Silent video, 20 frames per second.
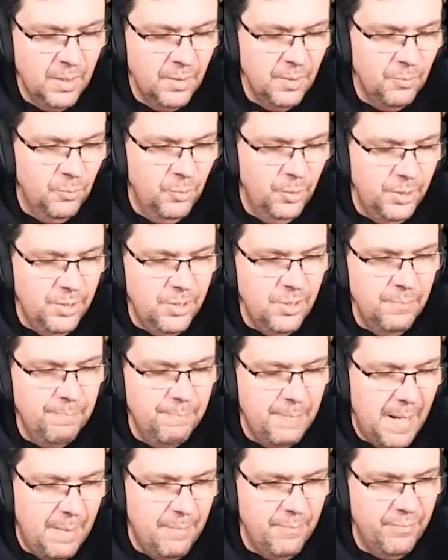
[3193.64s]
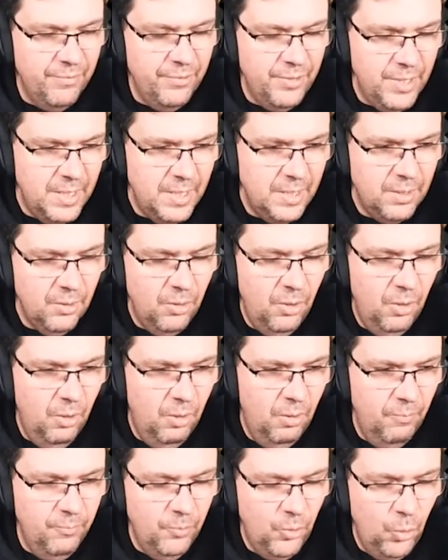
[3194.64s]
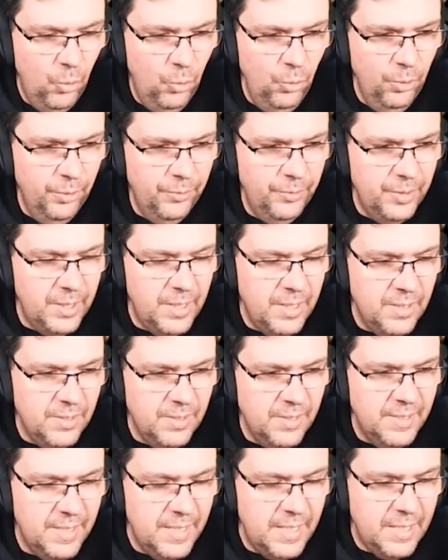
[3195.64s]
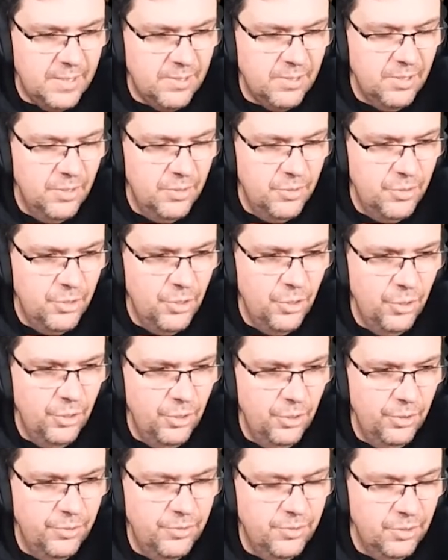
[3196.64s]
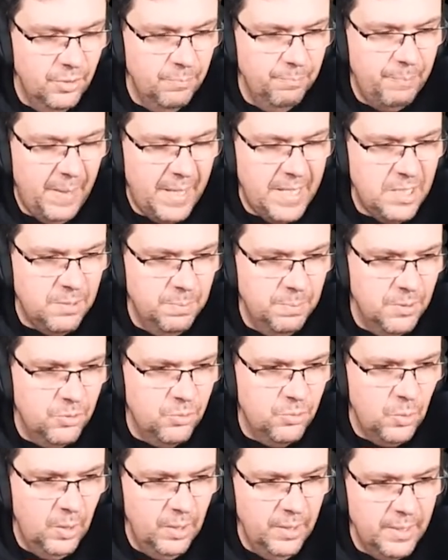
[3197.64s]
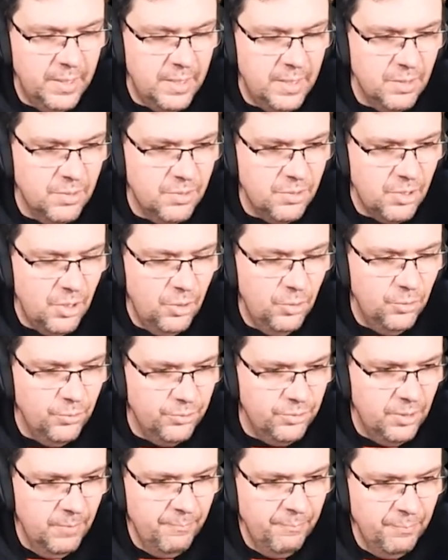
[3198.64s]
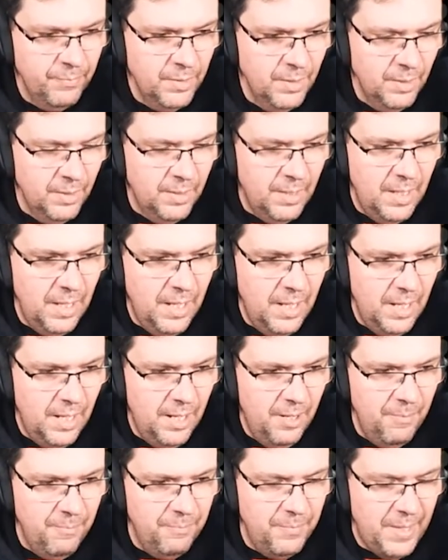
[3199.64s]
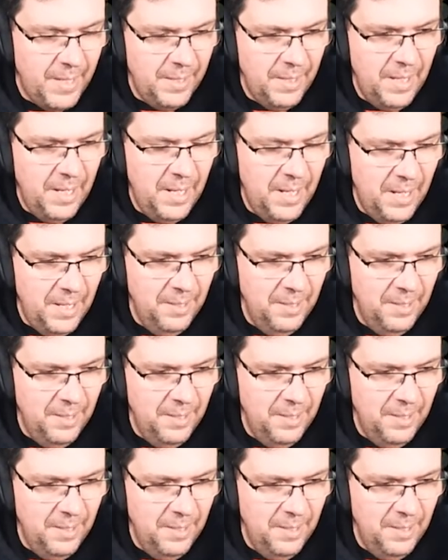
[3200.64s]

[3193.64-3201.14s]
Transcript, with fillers: What did your mum think of all of these geeks and nerds and basement dwelling incels um, that are